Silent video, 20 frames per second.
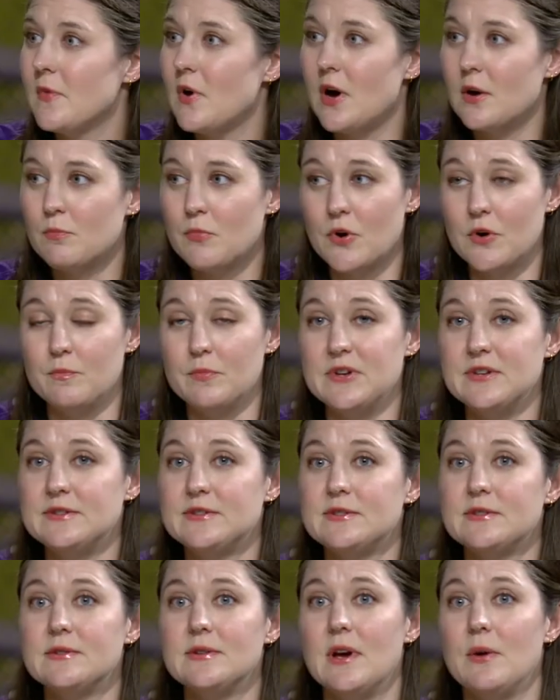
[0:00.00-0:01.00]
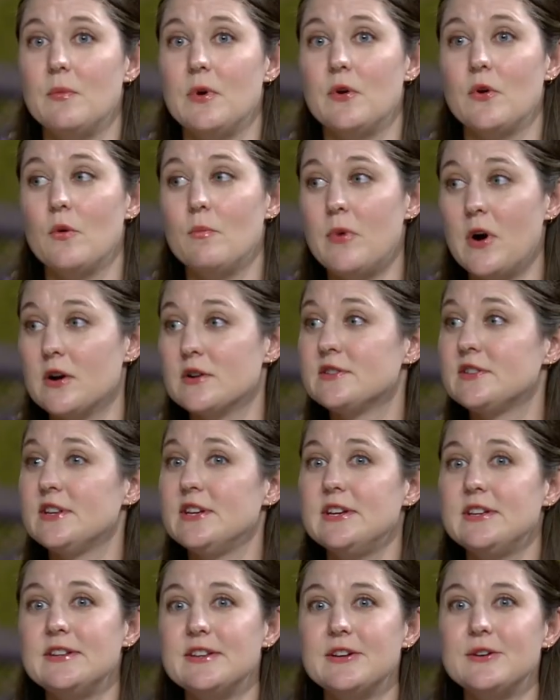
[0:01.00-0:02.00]
on purpose and we mm. grow
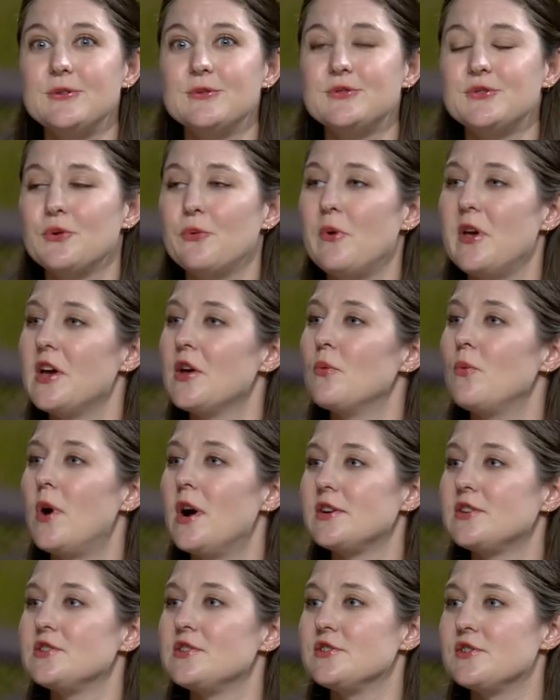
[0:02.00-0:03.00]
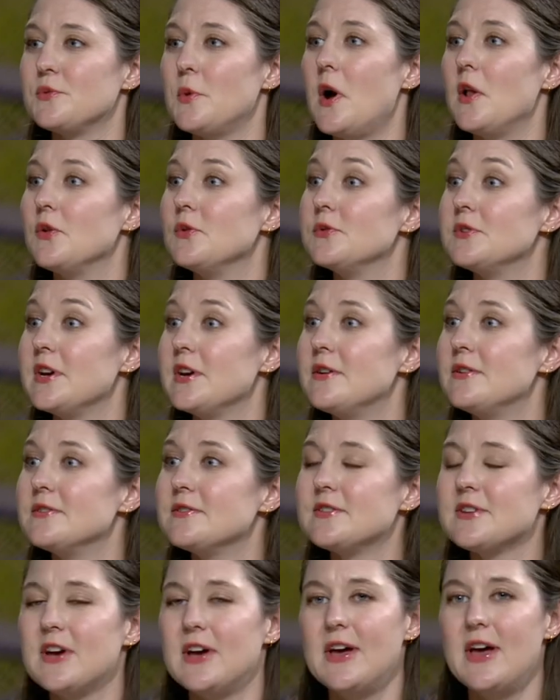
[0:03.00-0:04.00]
parsley and dill so we can watch the
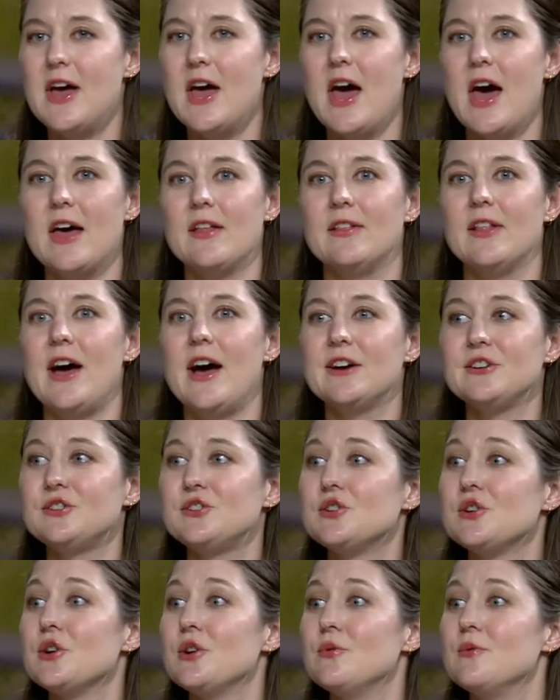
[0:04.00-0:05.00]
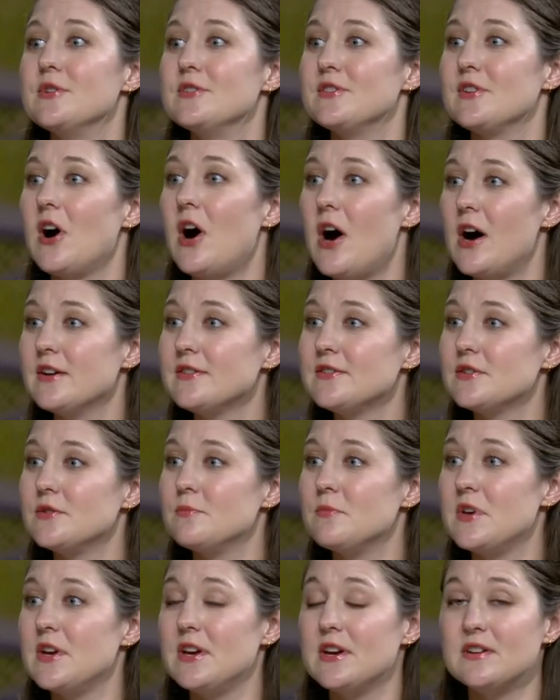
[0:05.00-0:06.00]
swallowtails. Mm -hmm. And mm-hmm. last year it was
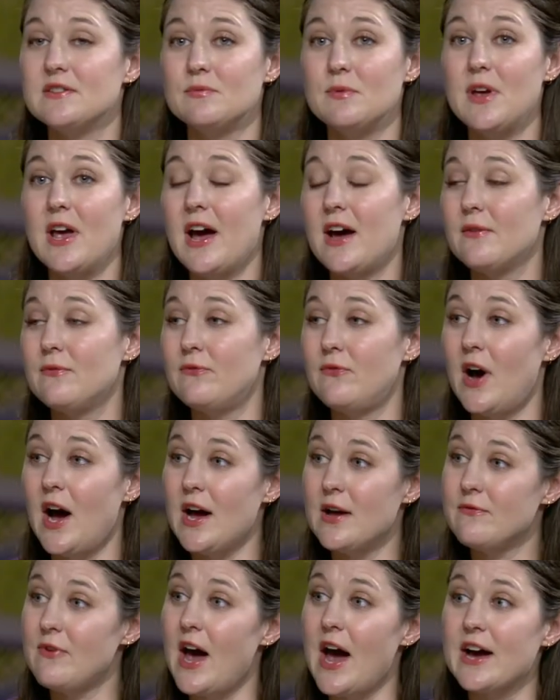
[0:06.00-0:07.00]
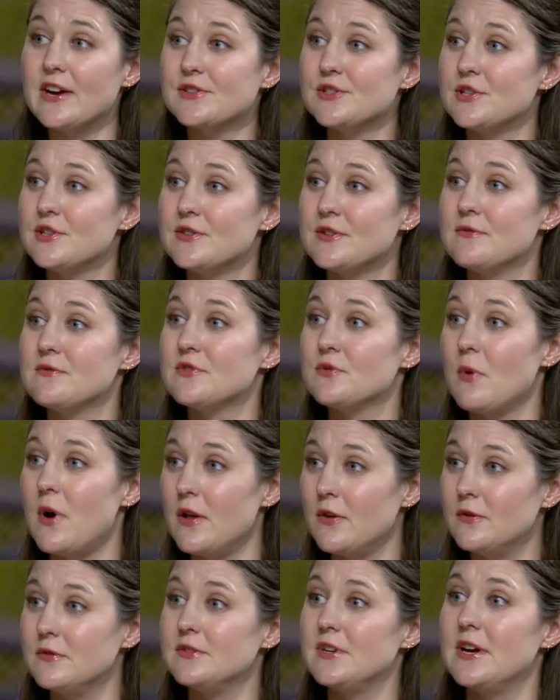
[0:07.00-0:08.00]
awesome because we had five hatches of
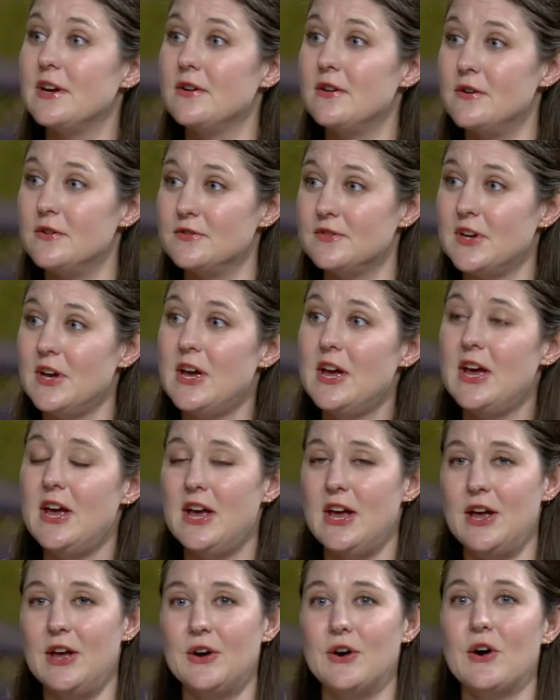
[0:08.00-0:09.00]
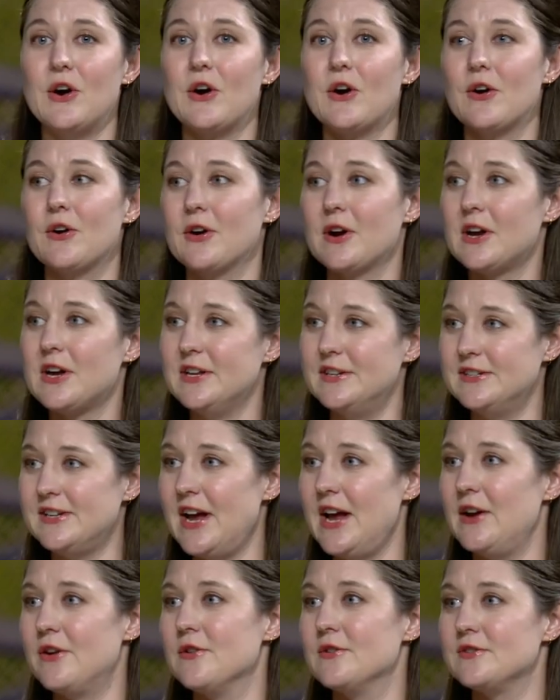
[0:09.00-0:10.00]
swallowtails in our
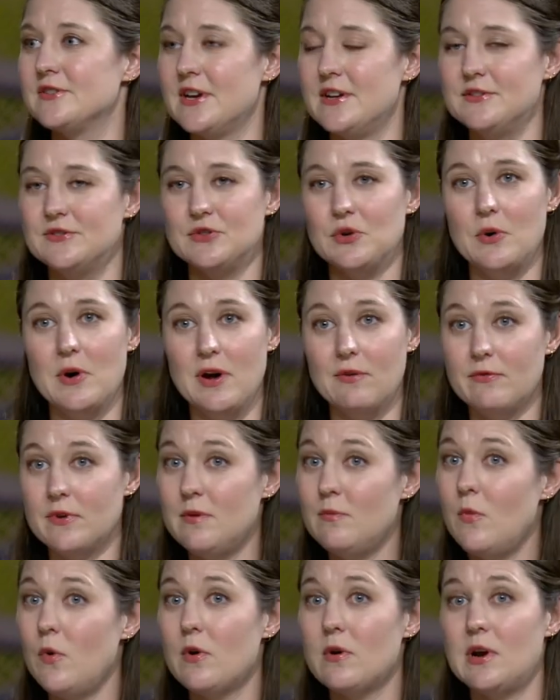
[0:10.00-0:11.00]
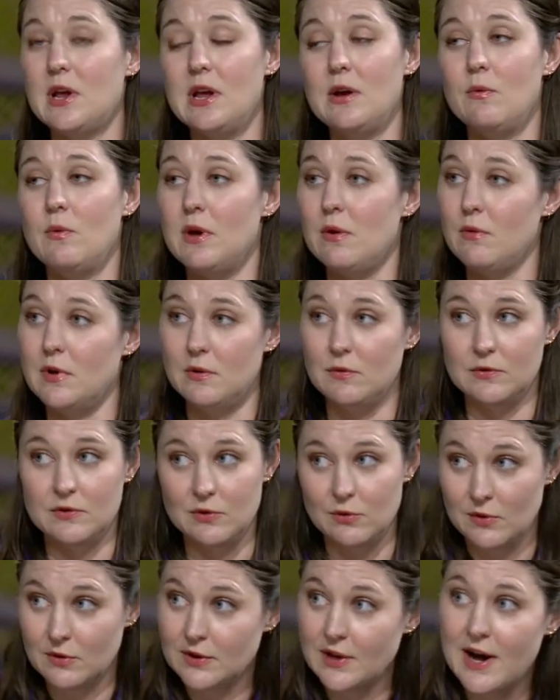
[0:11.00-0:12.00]
containers. And so every morning we would
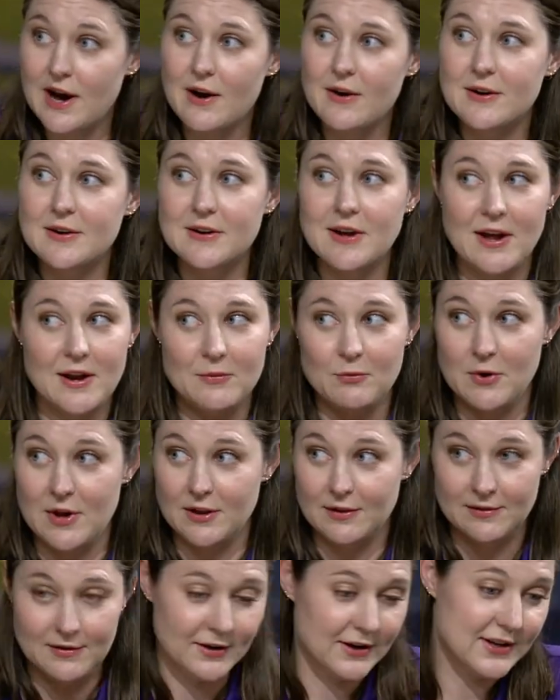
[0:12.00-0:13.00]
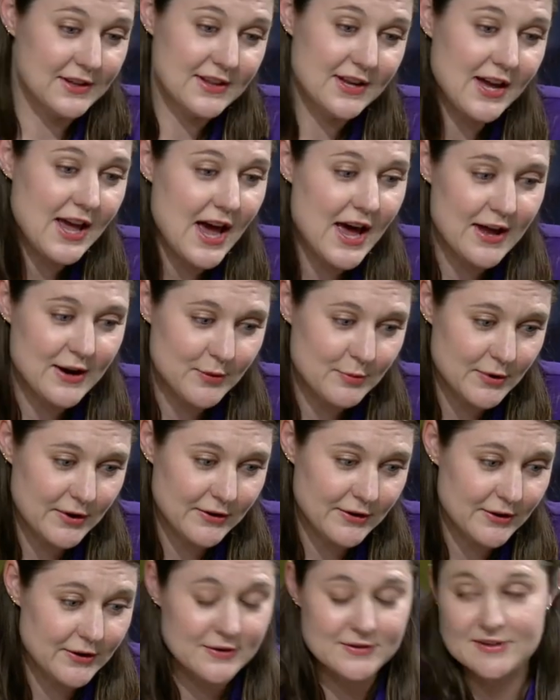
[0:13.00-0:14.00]
tootle out and we'd look at the
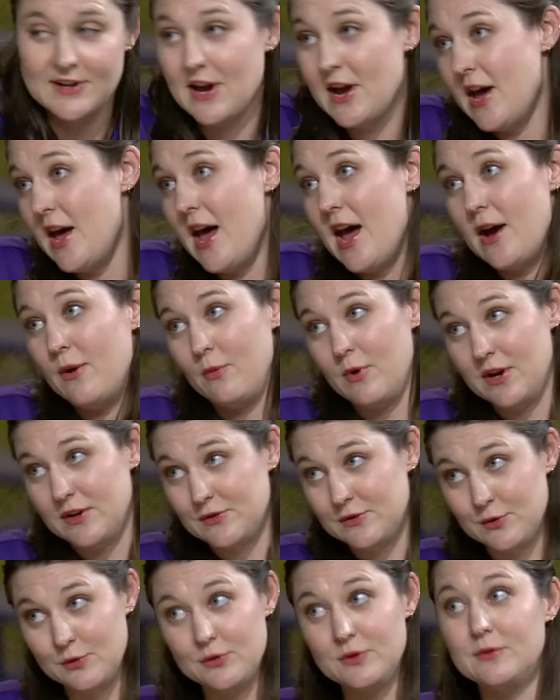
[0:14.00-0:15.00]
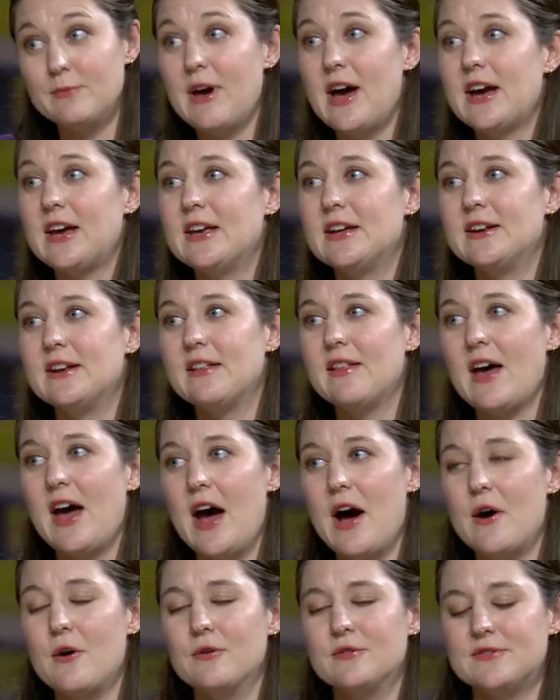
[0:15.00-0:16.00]
caterpillars and we'd tootle back into the
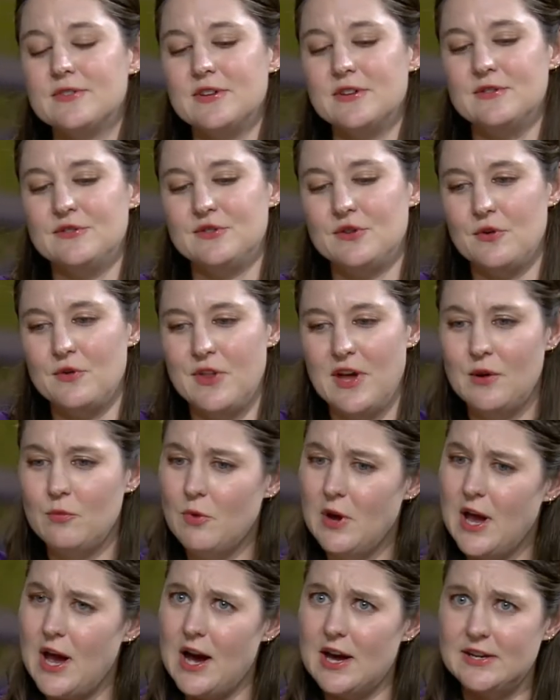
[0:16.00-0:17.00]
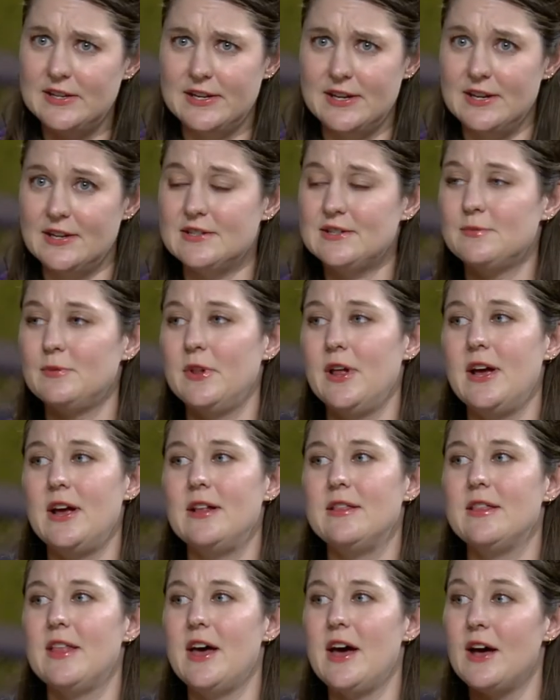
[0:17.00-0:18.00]
house. And so then we had to
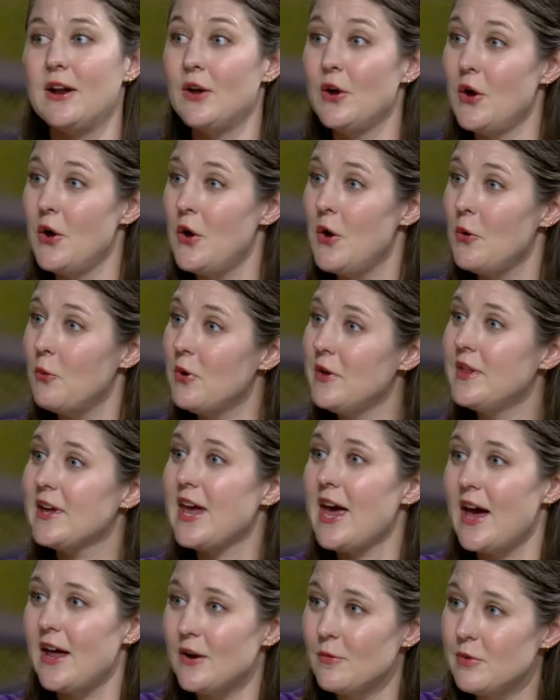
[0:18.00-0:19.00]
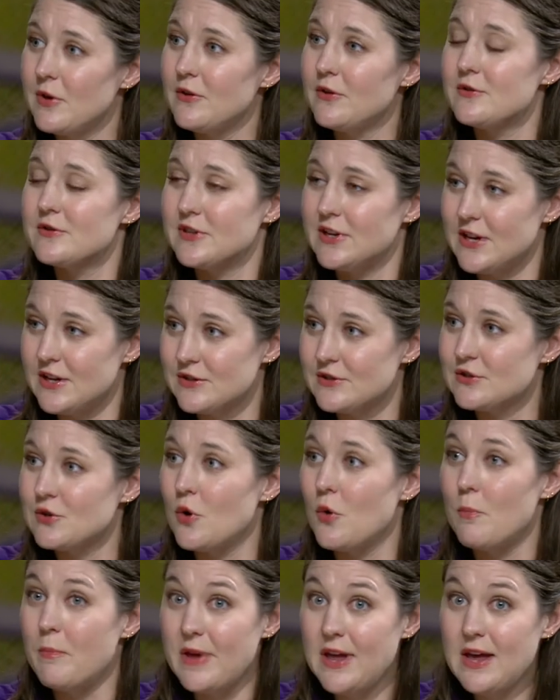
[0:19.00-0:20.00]
explain that when the caterpillars get
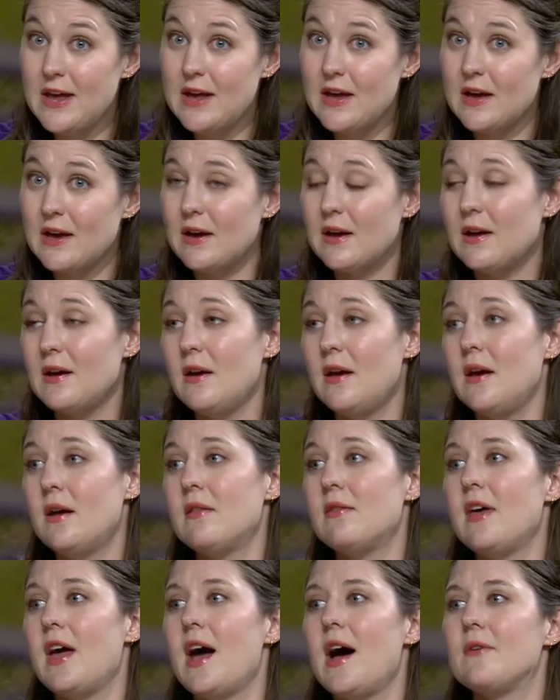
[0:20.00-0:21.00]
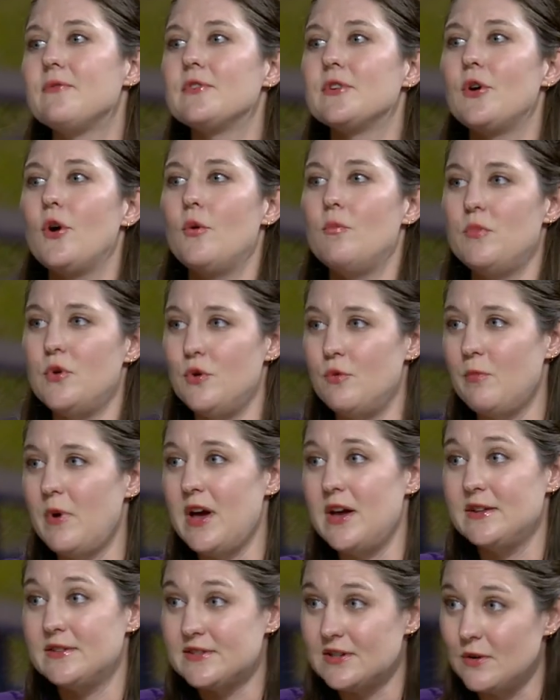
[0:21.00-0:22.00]
so big, they have to go
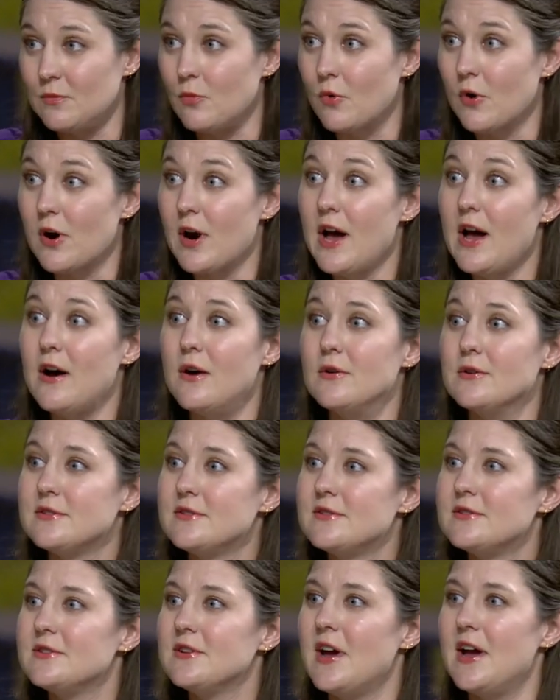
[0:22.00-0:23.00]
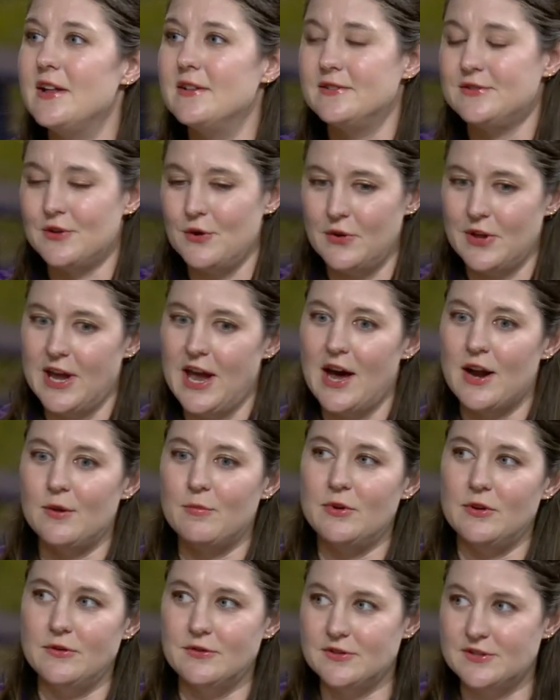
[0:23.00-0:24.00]
pupate somewhere else. And so the
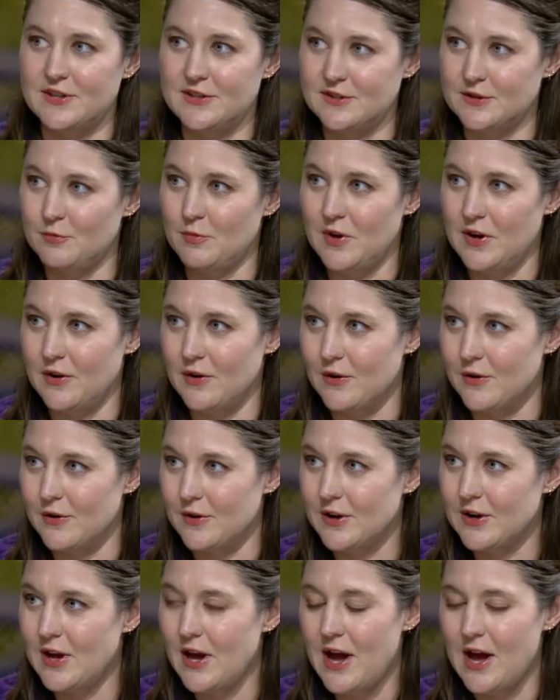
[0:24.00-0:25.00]
caterpillars disappeared.